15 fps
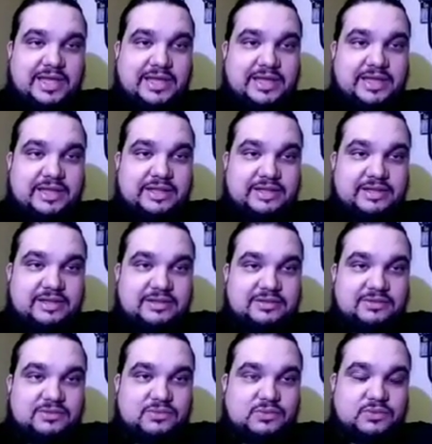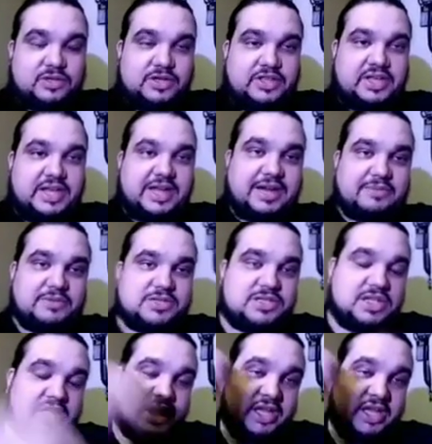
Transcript: end where the cameras